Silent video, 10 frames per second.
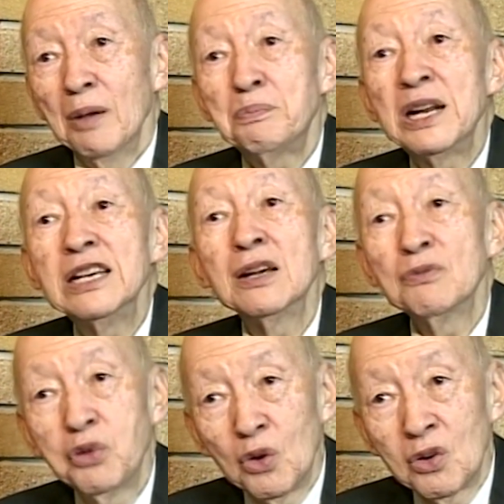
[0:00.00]
praying
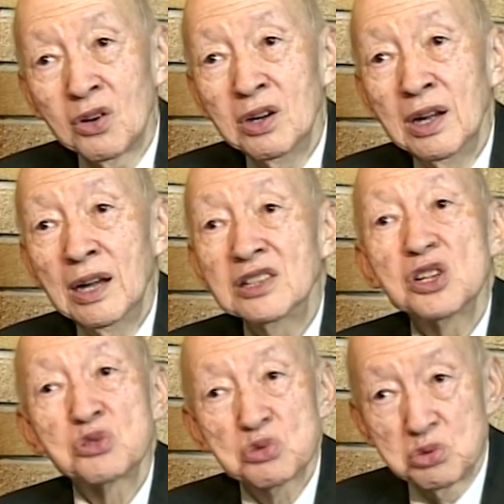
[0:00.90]
for the
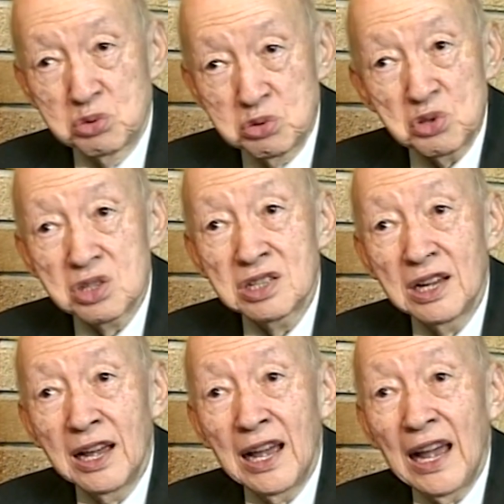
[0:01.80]
schools
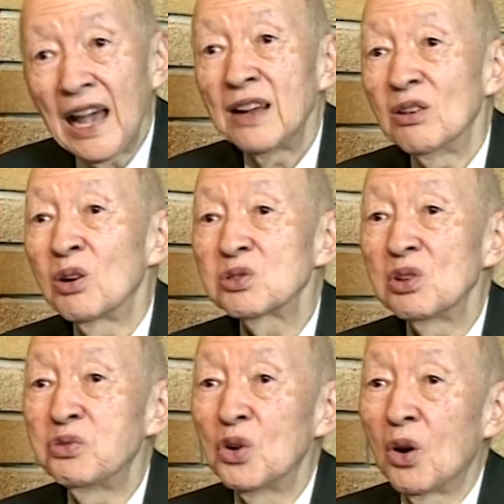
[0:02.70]
and
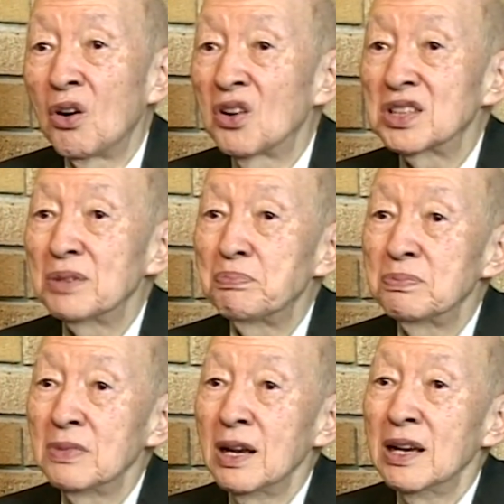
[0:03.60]
also for all the
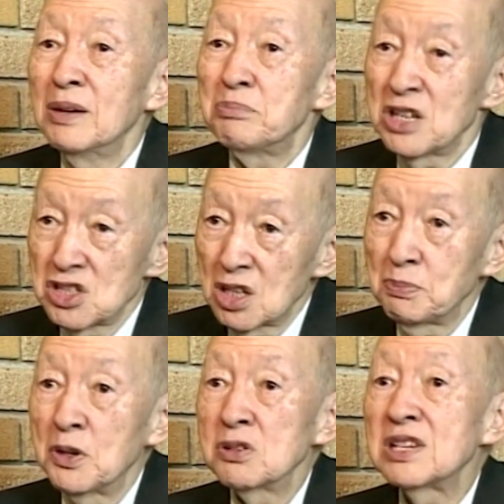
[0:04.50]

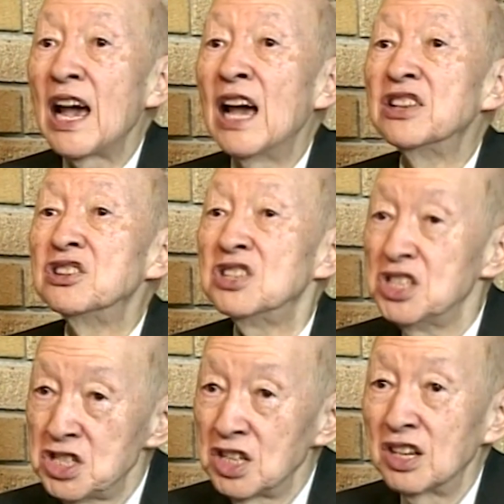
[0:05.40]
principals and
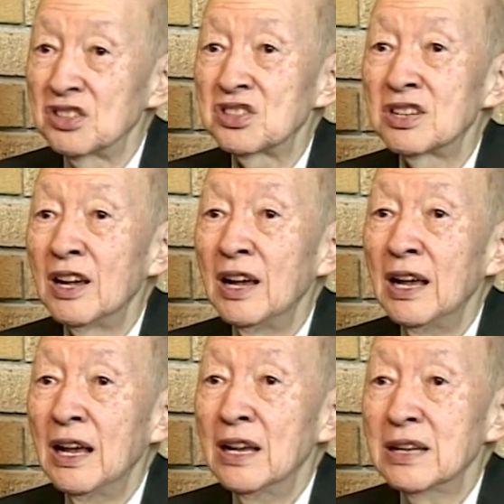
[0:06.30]
teachers.
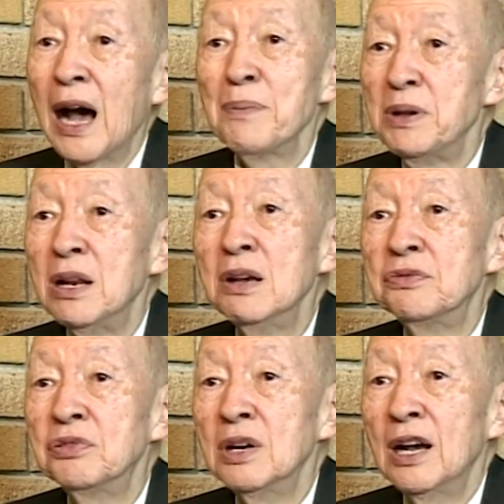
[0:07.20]
I
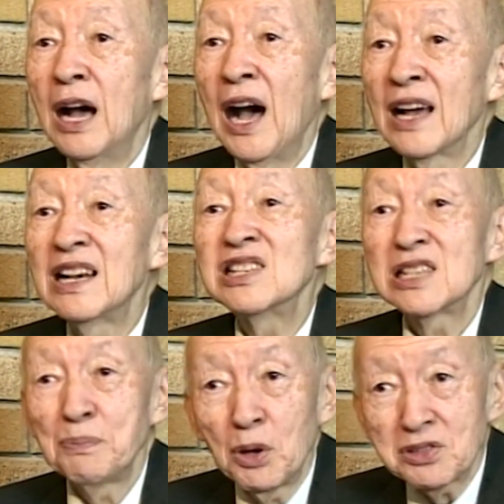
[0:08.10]
believe I can
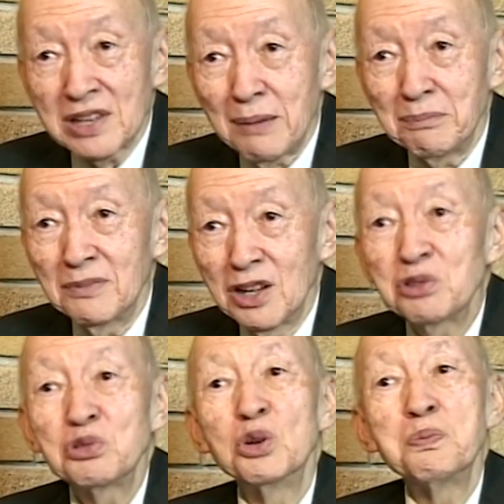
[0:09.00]
support them
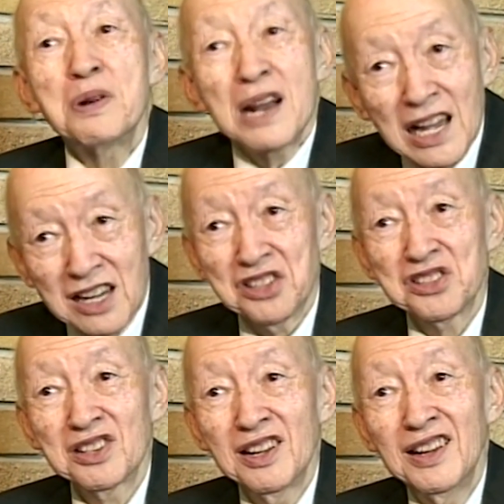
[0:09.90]
through
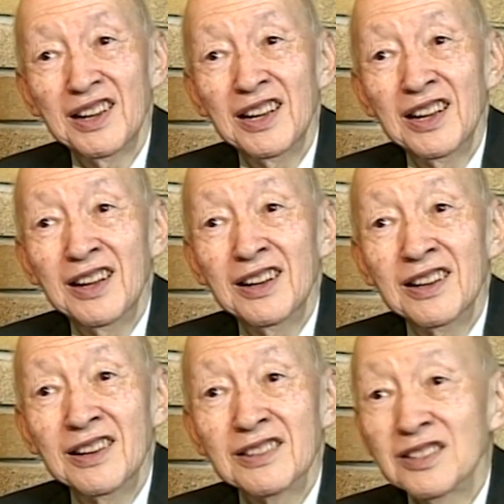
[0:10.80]
prayers,
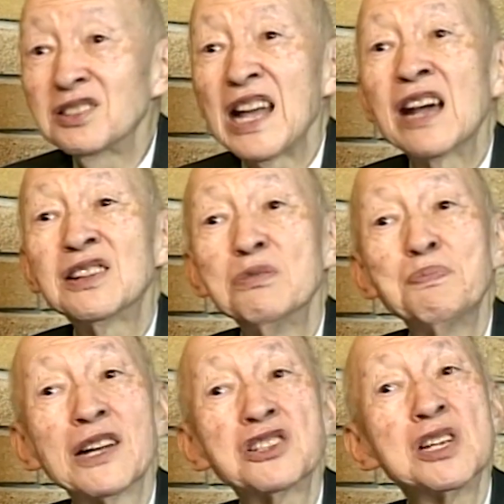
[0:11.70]
not active
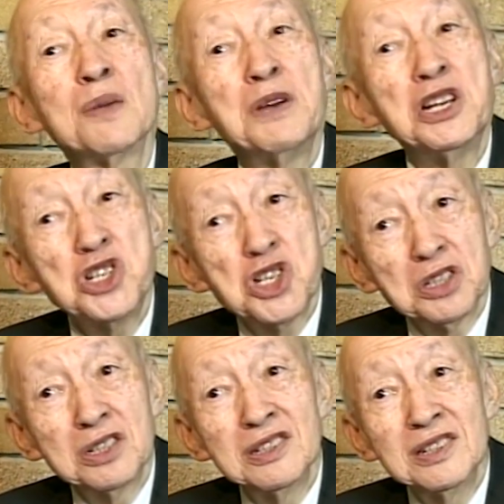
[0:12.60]
participation
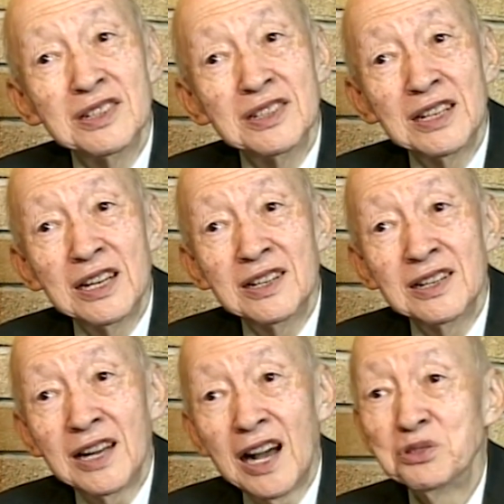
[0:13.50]

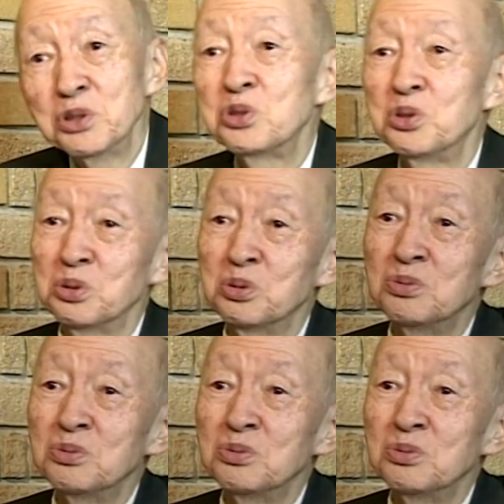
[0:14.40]
I used to.